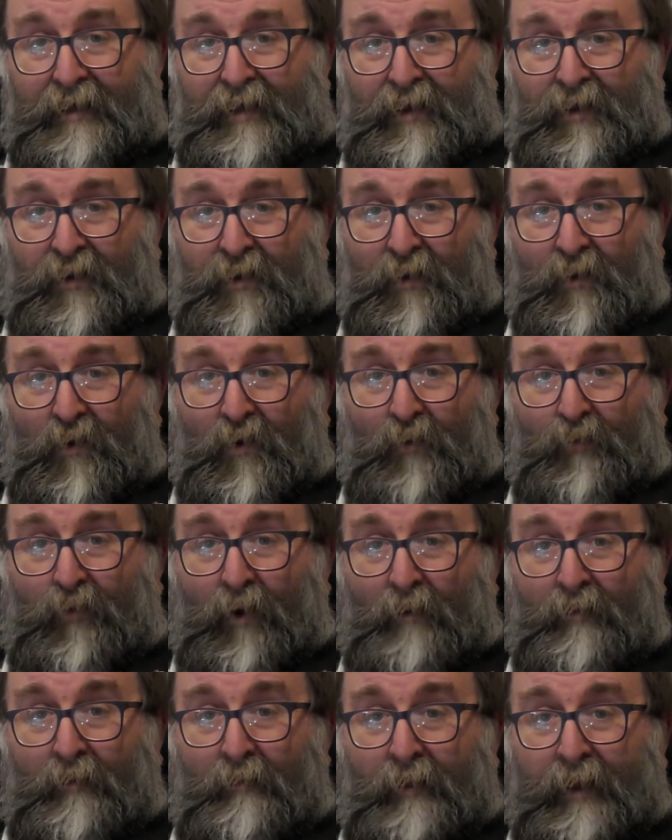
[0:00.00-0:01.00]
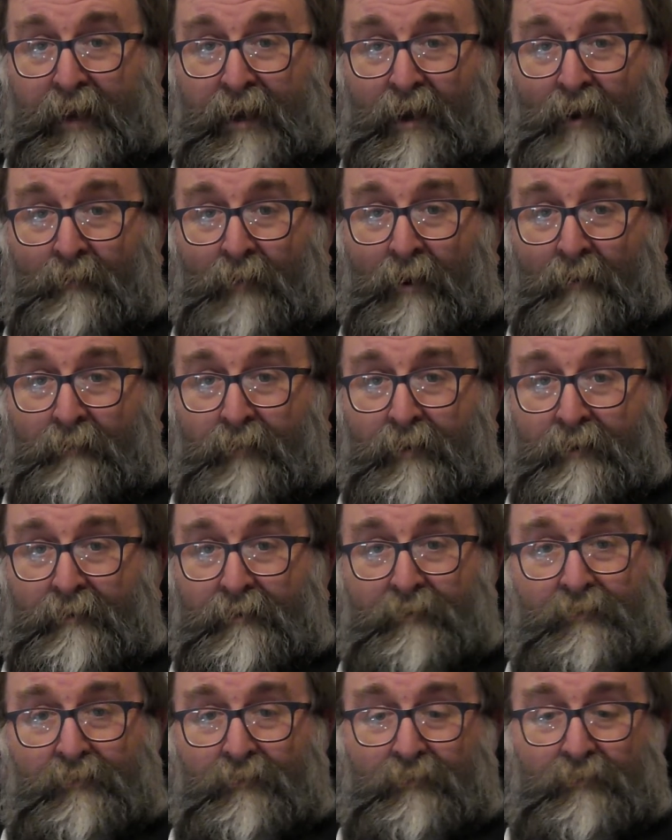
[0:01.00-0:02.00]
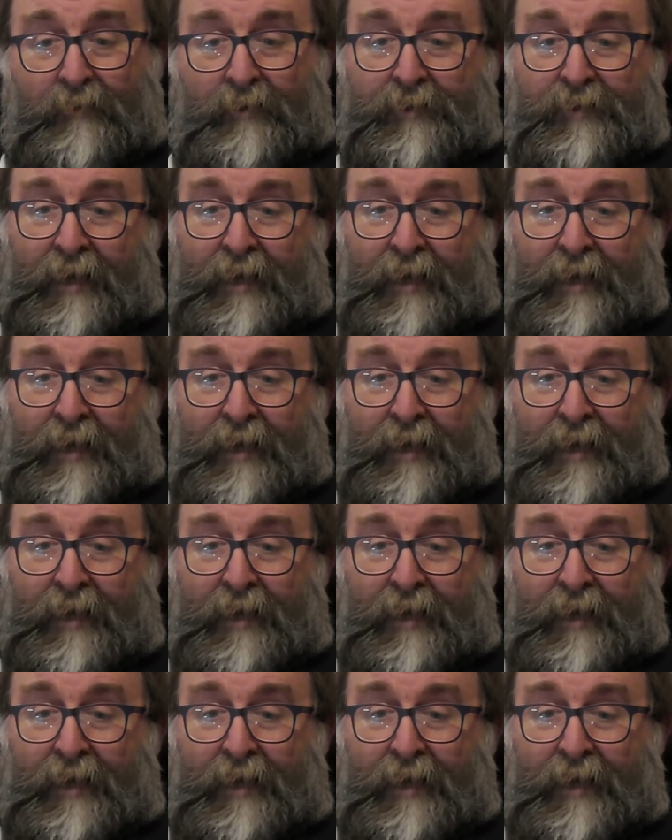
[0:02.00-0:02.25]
you could all probably come up with